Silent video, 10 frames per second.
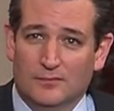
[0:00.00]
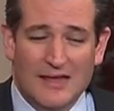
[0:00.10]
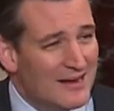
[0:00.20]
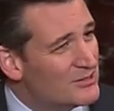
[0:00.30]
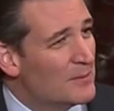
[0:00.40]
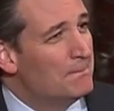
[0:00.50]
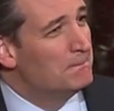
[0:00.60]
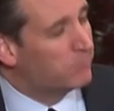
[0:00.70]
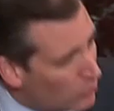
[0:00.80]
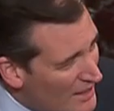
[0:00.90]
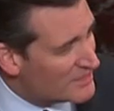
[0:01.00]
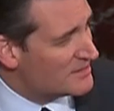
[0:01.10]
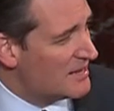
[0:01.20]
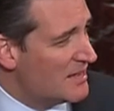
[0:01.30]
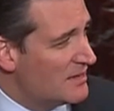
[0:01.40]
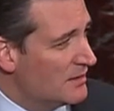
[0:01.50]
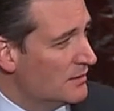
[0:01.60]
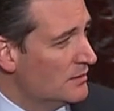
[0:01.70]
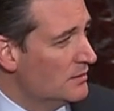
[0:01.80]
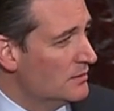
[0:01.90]
That is a breathtaking
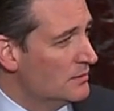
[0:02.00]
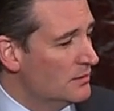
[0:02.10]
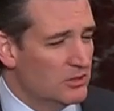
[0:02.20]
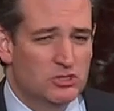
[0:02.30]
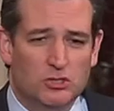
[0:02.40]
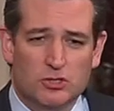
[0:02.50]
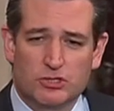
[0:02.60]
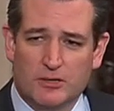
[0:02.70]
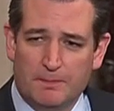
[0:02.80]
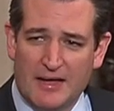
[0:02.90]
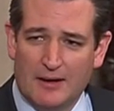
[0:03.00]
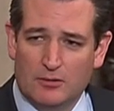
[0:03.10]
assertion of power.